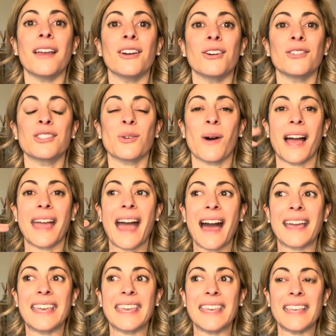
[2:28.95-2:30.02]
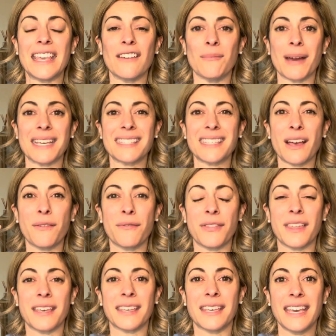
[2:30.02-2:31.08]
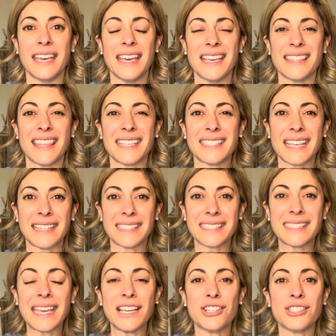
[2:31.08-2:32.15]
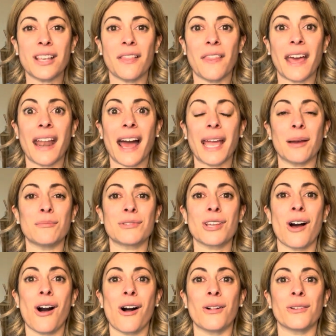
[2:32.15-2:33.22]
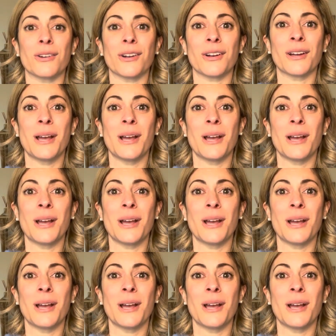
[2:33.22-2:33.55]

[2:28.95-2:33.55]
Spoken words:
So I give myself the sensation that I am taller,